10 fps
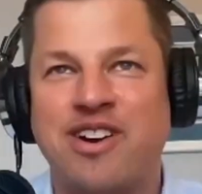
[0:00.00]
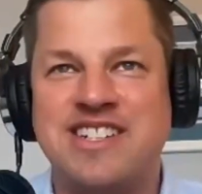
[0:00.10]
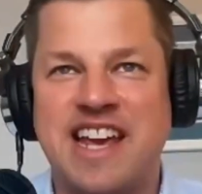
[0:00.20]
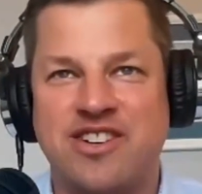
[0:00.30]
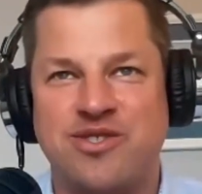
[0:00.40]

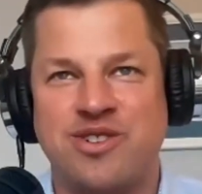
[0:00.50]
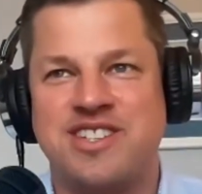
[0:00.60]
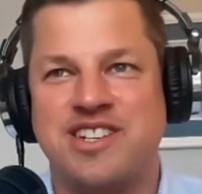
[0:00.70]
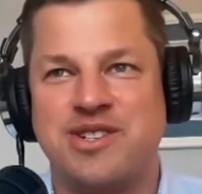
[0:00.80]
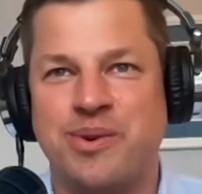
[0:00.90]
dangerous
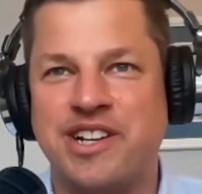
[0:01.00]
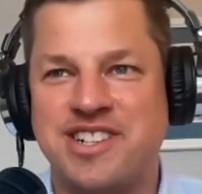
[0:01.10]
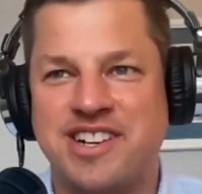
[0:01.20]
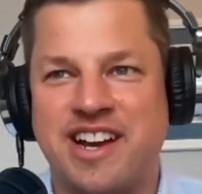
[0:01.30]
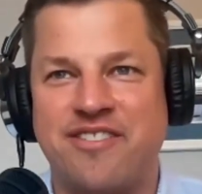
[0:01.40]

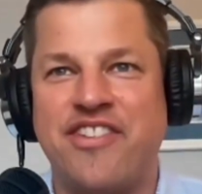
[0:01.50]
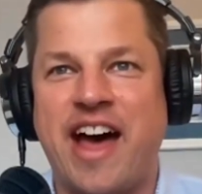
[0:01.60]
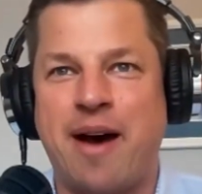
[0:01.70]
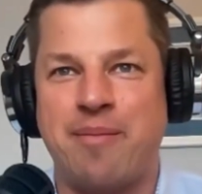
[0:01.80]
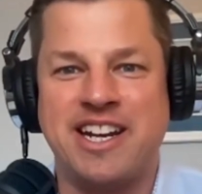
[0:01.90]
situation to have
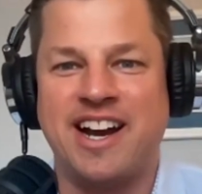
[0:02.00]
that many